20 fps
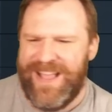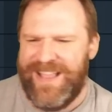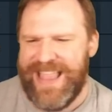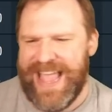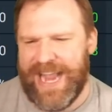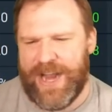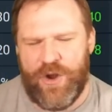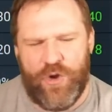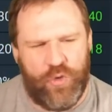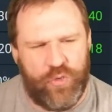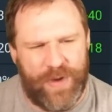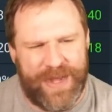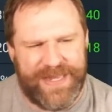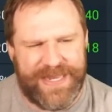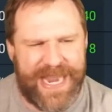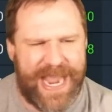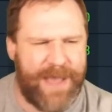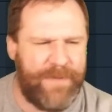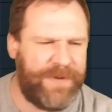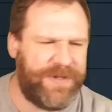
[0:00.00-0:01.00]
that crit
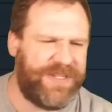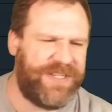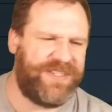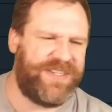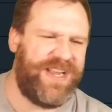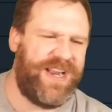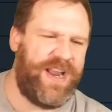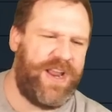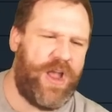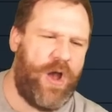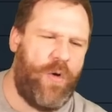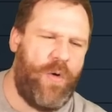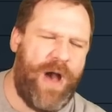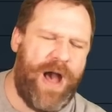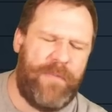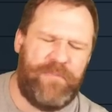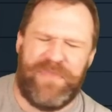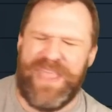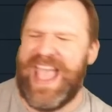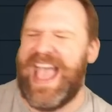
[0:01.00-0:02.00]
damage is gonna go
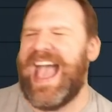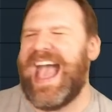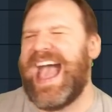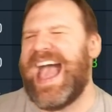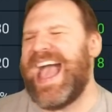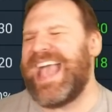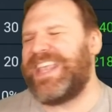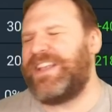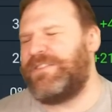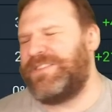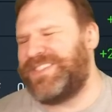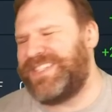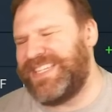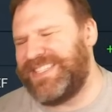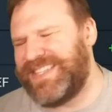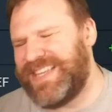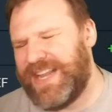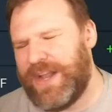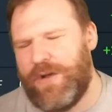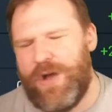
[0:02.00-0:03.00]
up, the accuracy
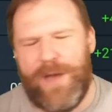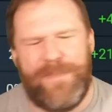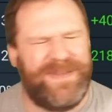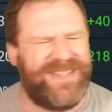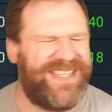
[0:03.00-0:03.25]
is gonna go up.